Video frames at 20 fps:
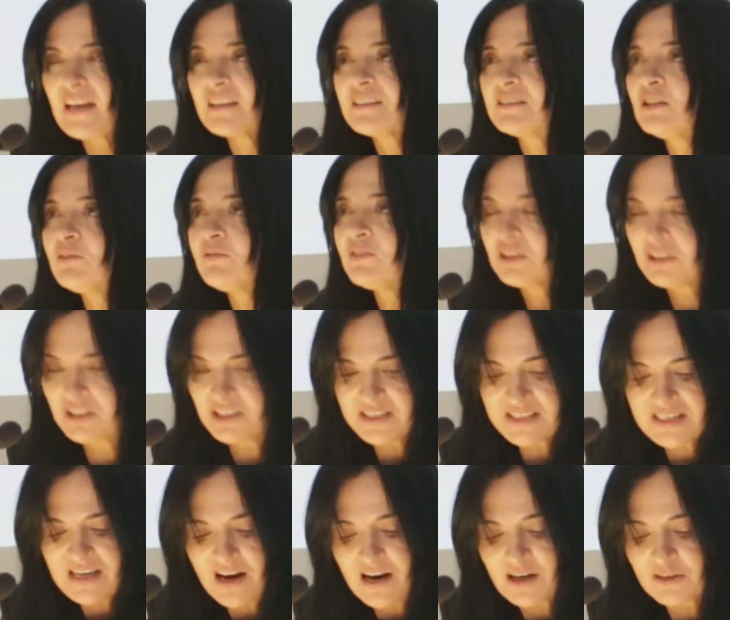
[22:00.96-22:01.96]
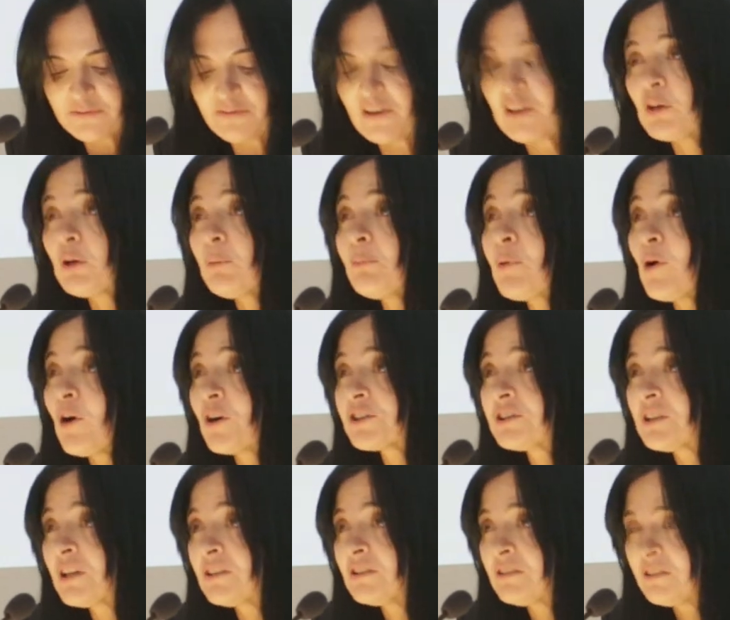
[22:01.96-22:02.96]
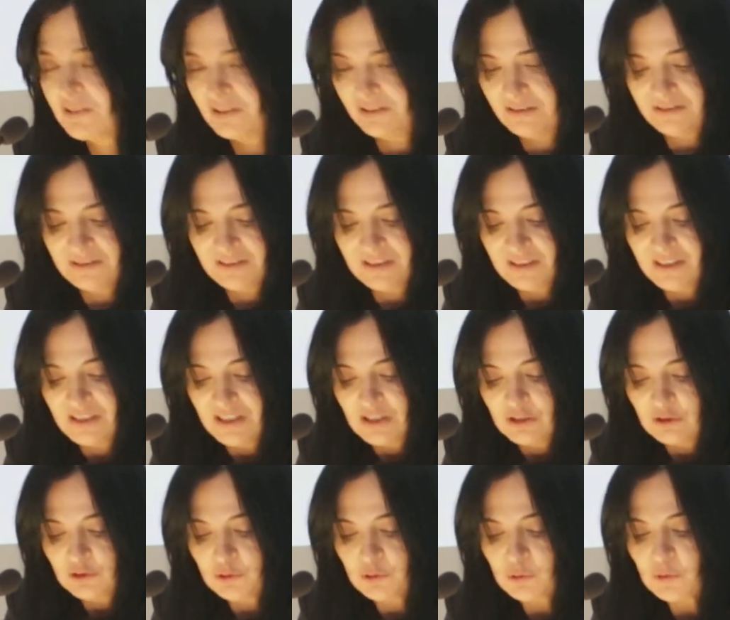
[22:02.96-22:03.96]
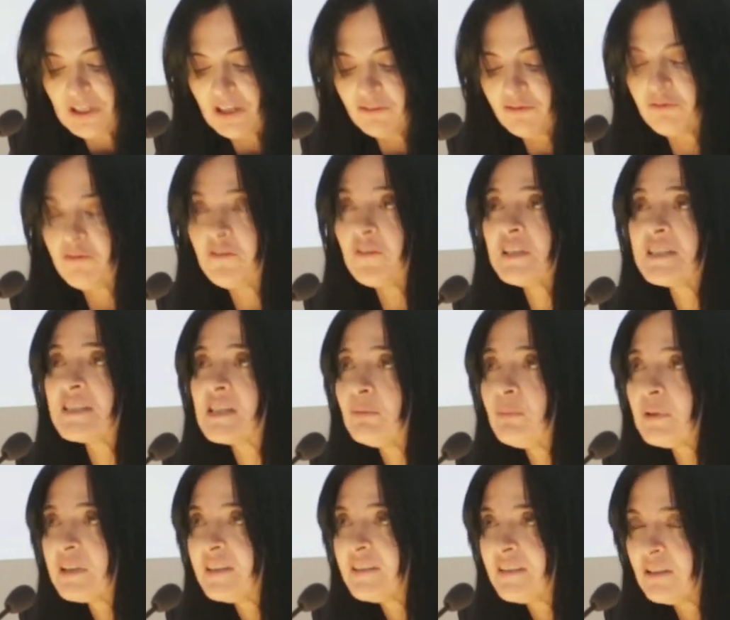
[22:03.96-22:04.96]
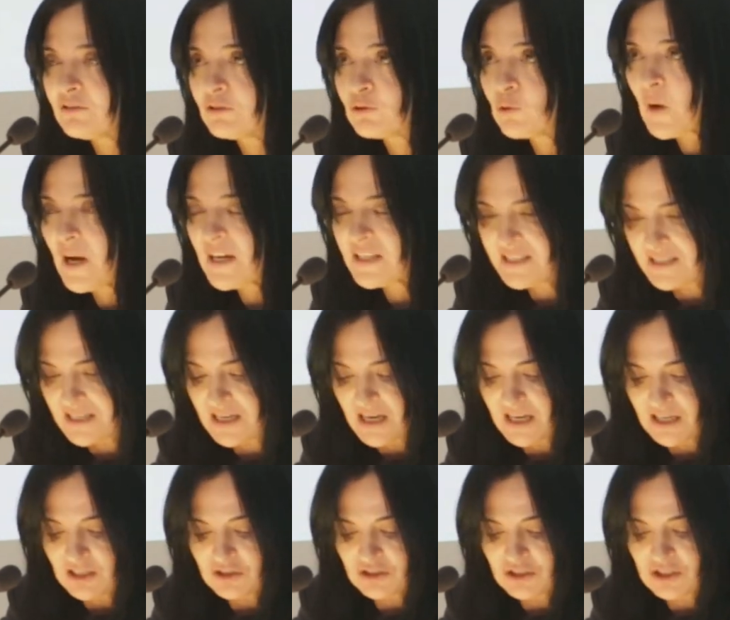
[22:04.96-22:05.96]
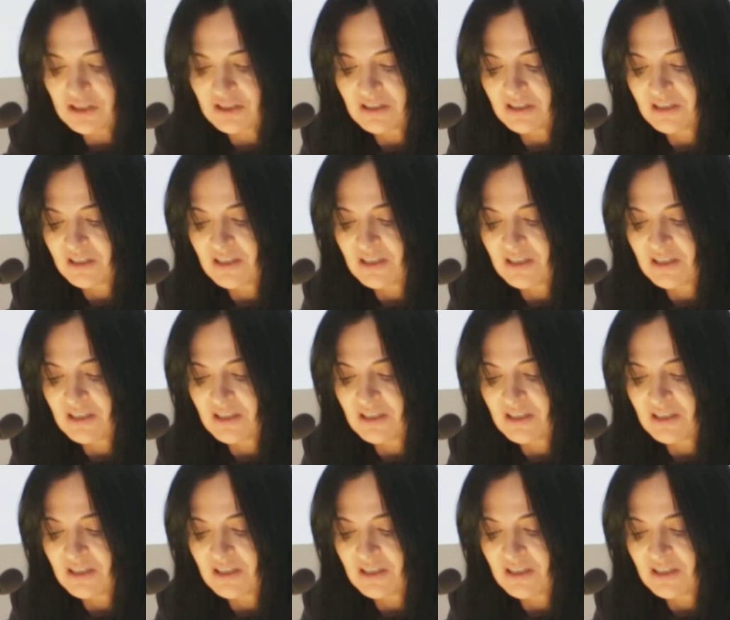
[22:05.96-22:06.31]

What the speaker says: activities are very important to give visibility to ICH.